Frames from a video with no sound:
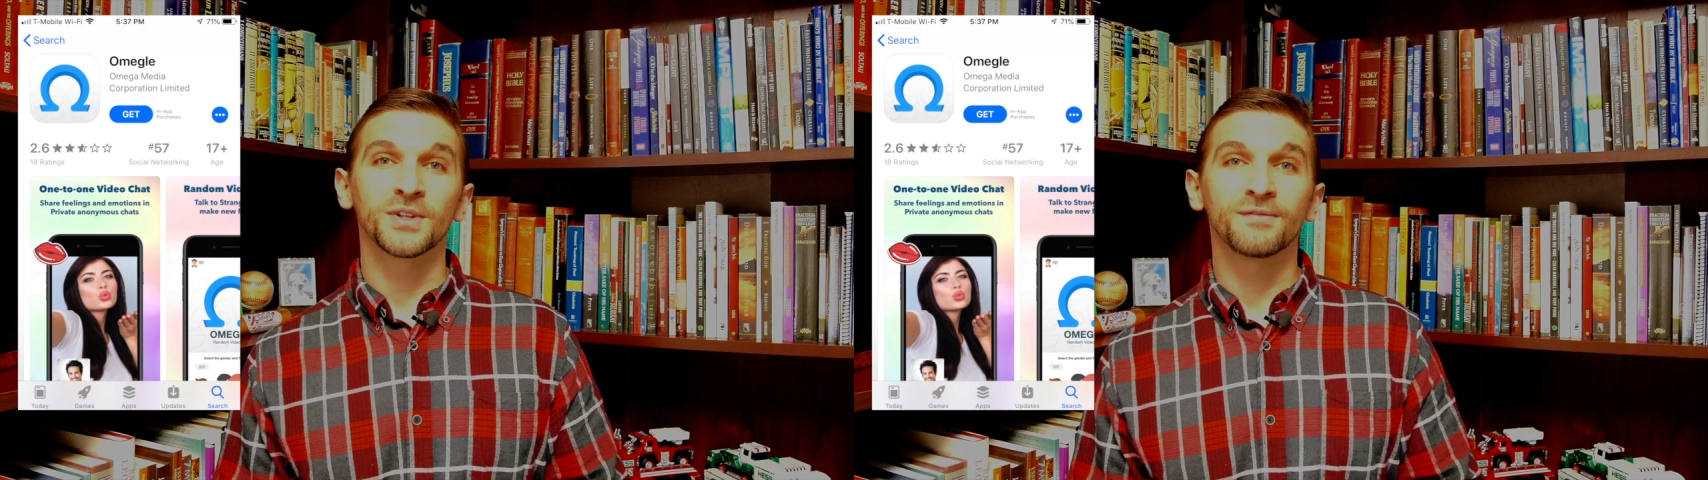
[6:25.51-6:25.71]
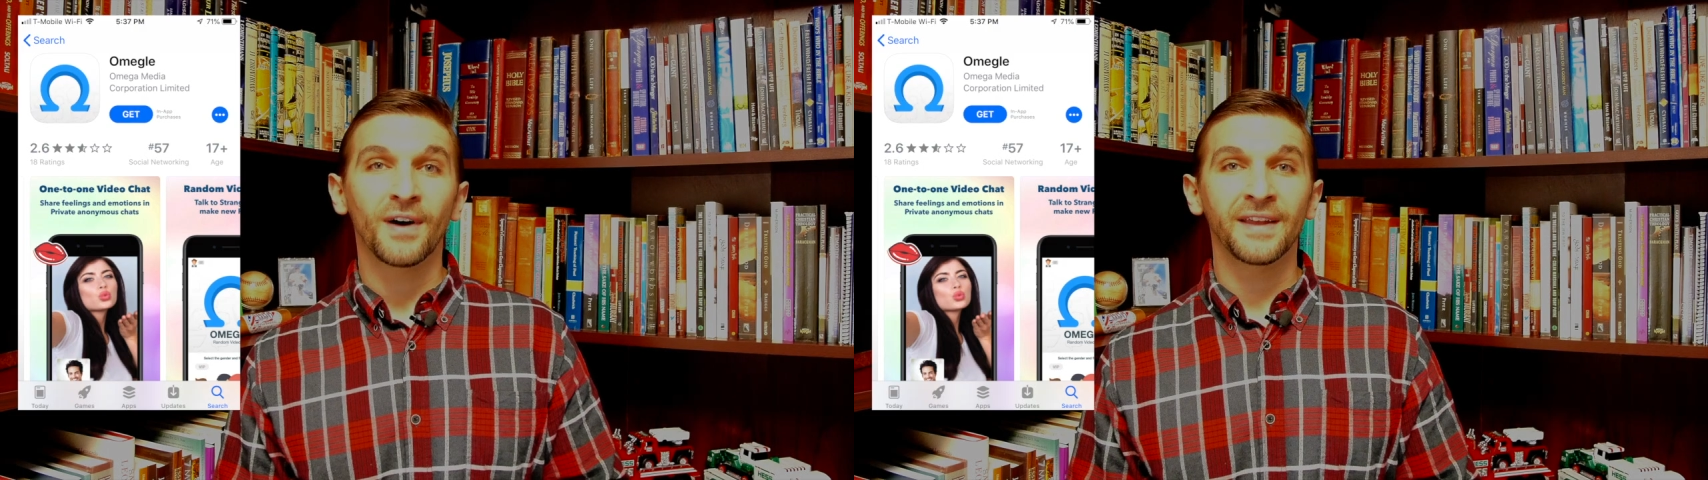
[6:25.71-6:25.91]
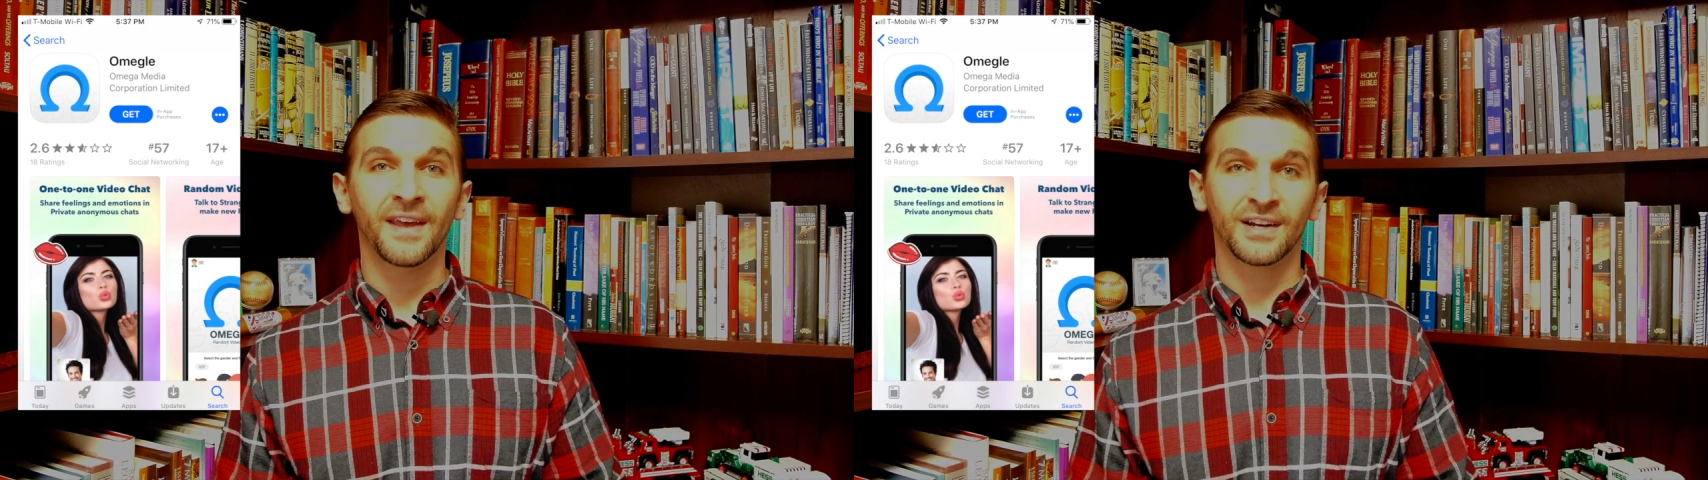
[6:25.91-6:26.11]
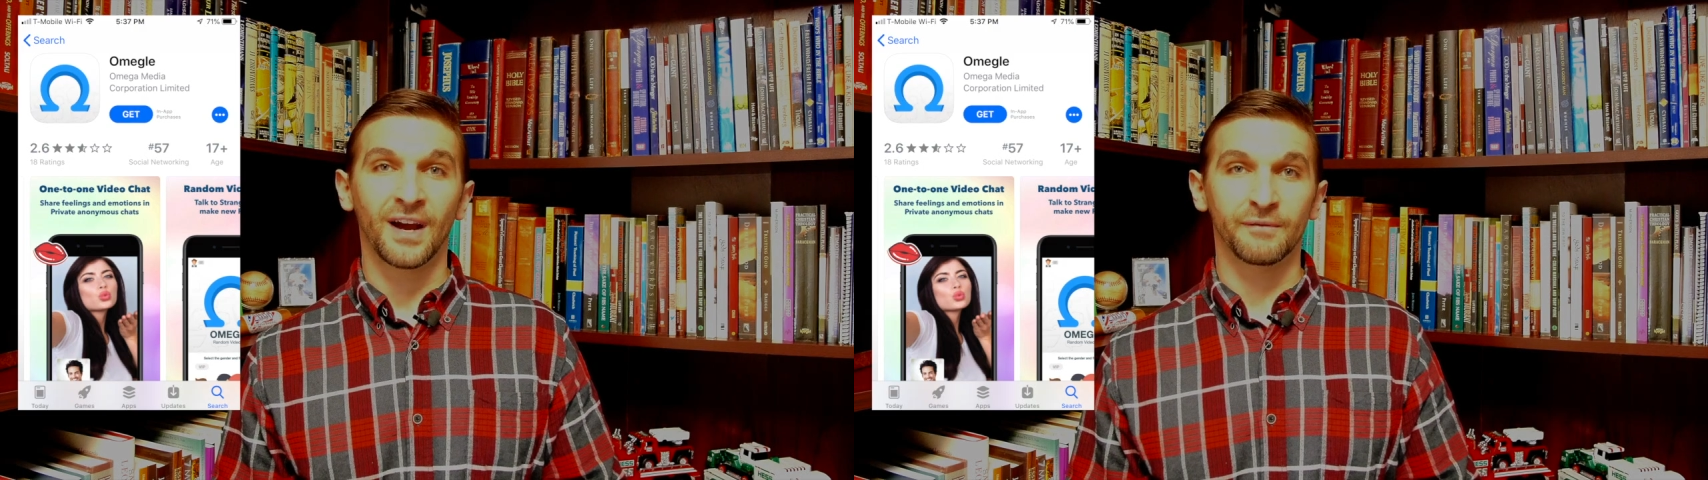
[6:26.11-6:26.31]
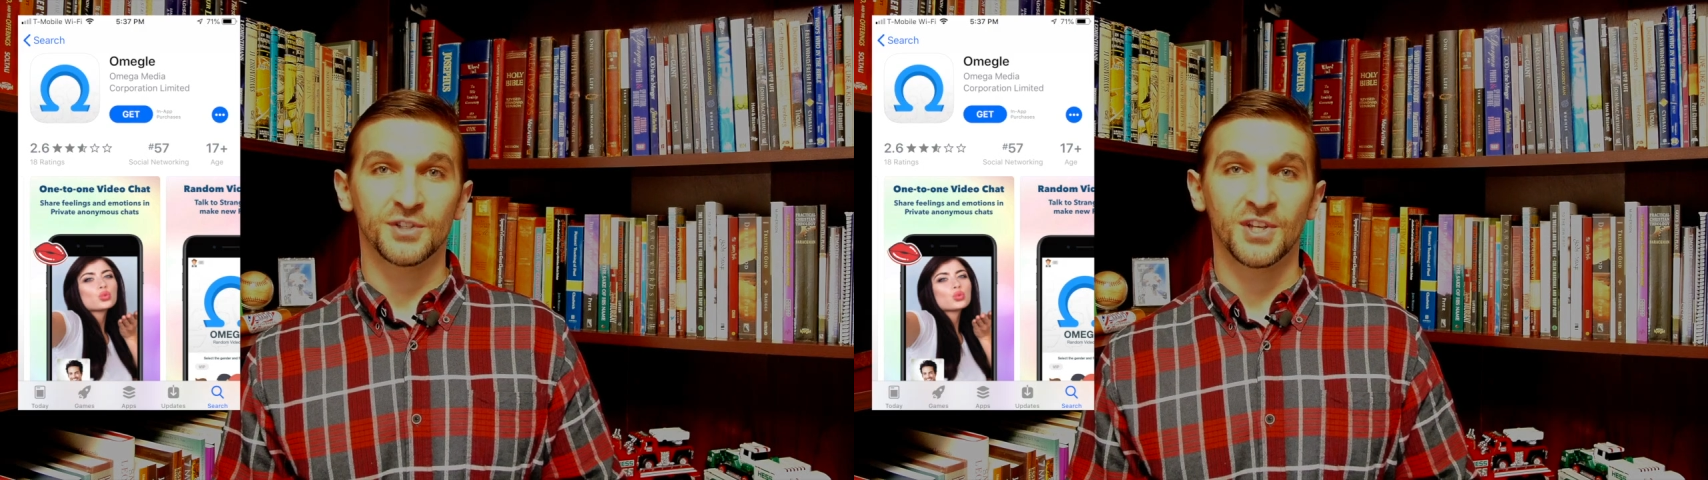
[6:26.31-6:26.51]
to find that
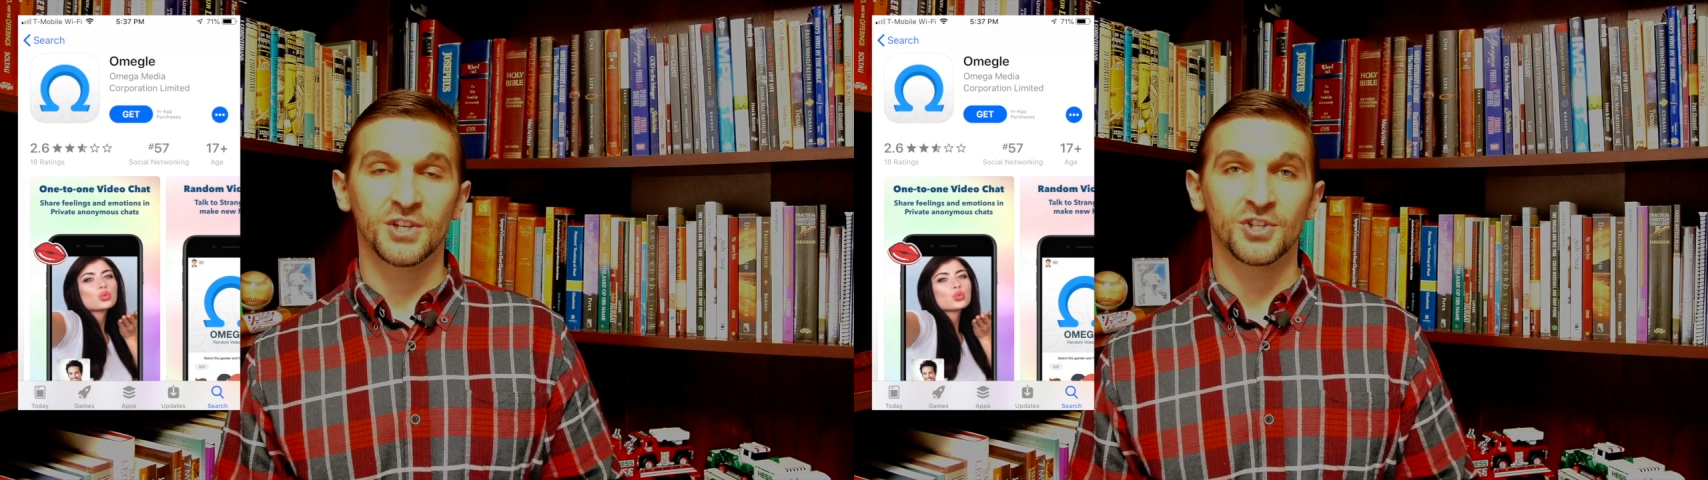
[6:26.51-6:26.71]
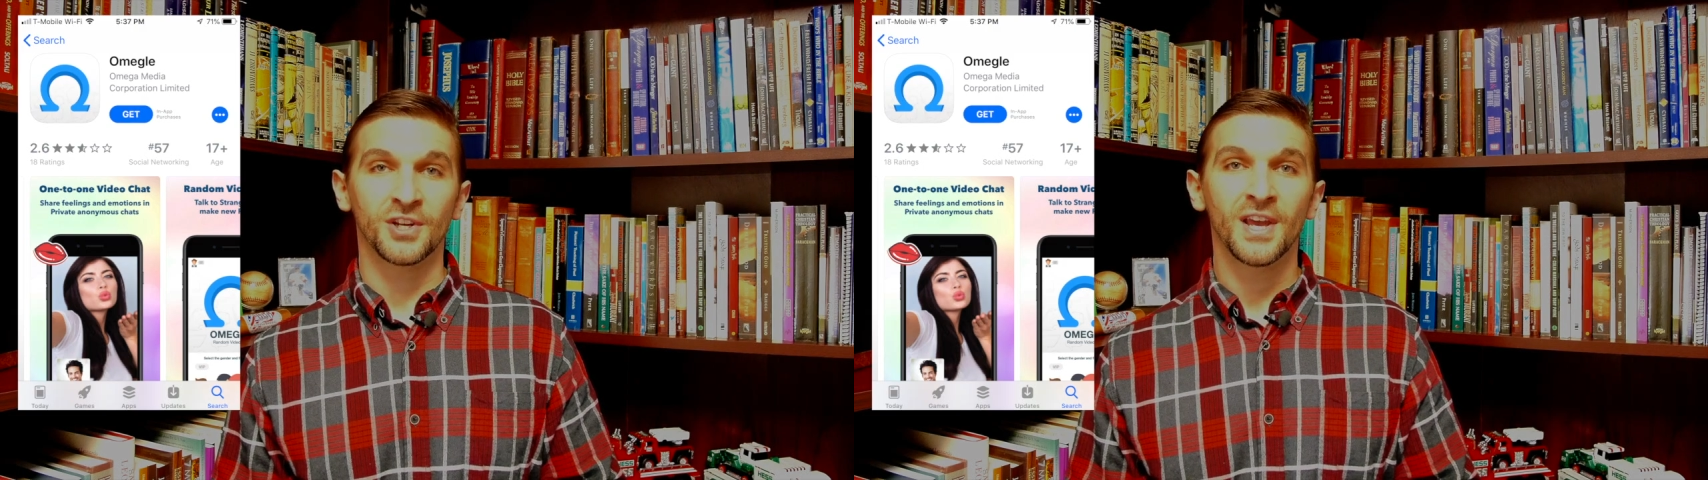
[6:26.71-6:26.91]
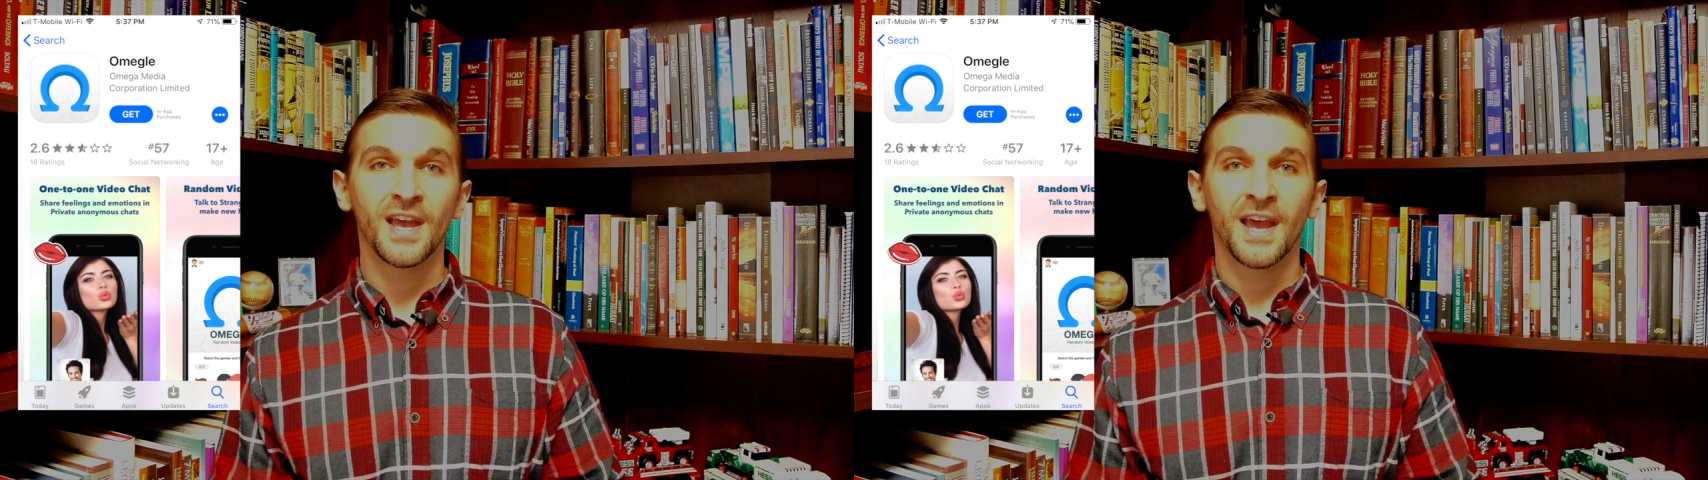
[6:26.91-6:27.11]
conversation,